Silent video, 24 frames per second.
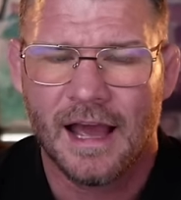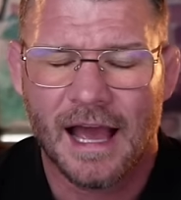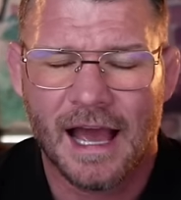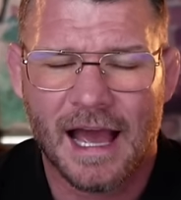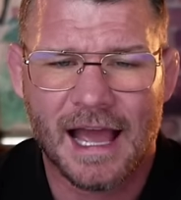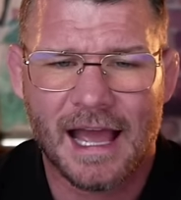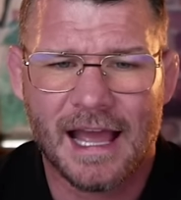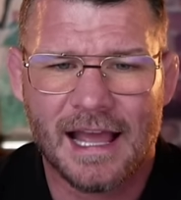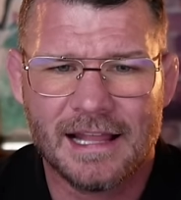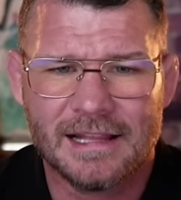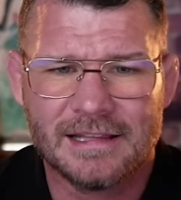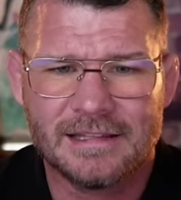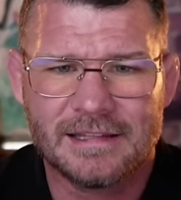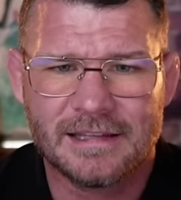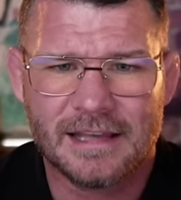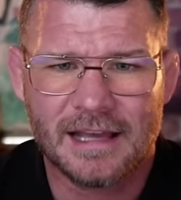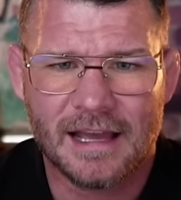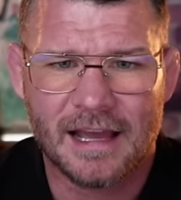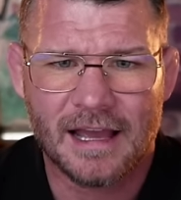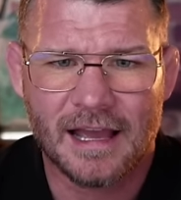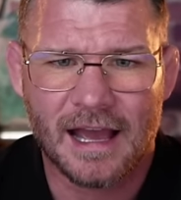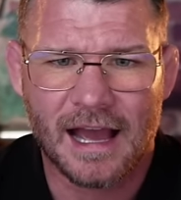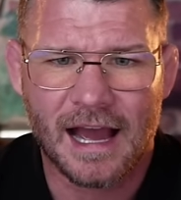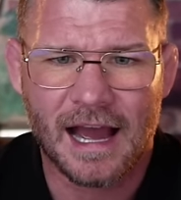And
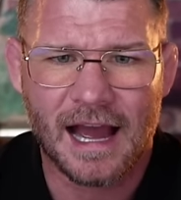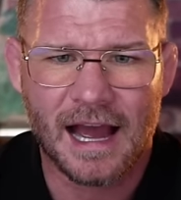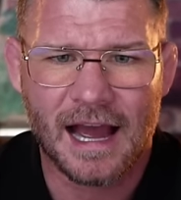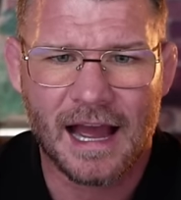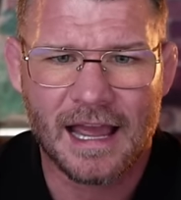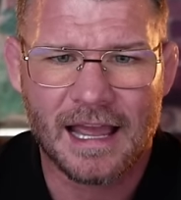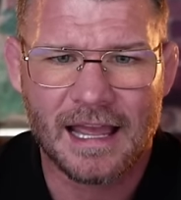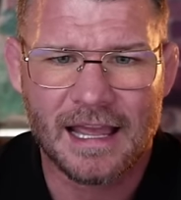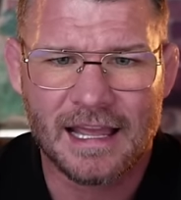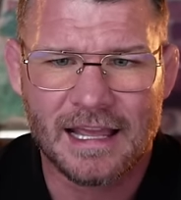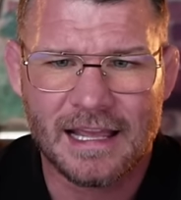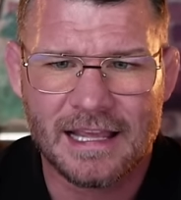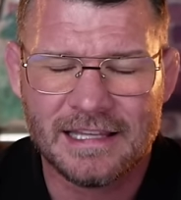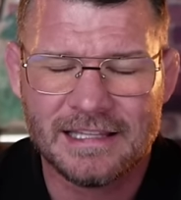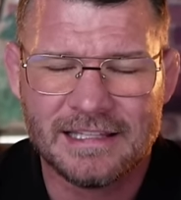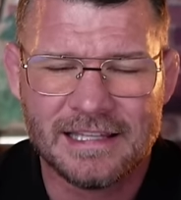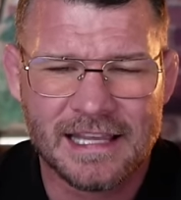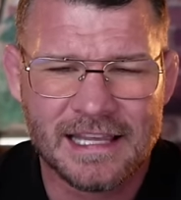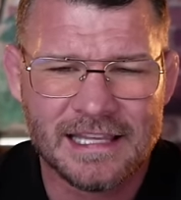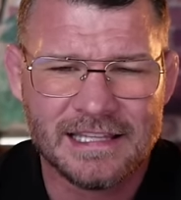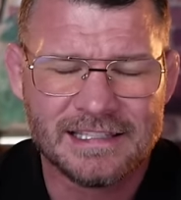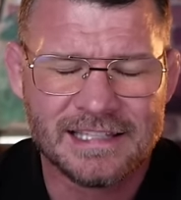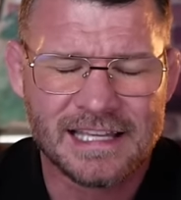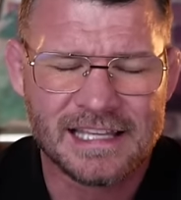He,
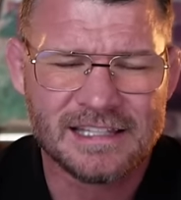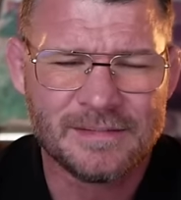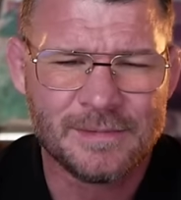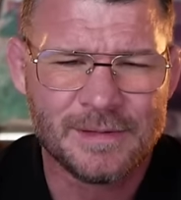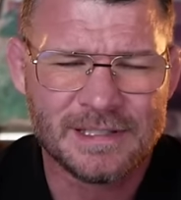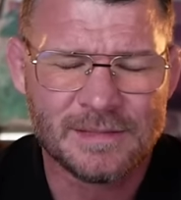he said to me,